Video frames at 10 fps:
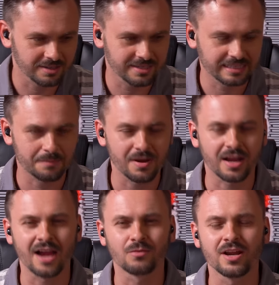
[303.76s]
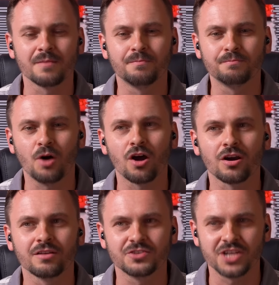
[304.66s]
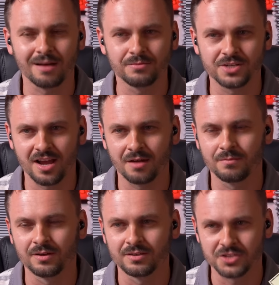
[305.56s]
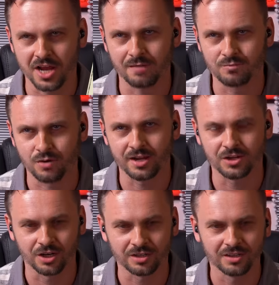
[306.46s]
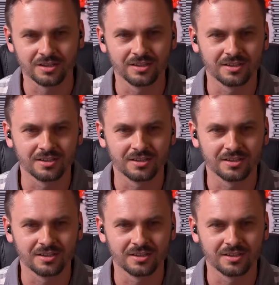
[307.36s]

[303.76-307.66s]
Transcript: I take that back. I read a part of Jab Jab Jab Right Hook,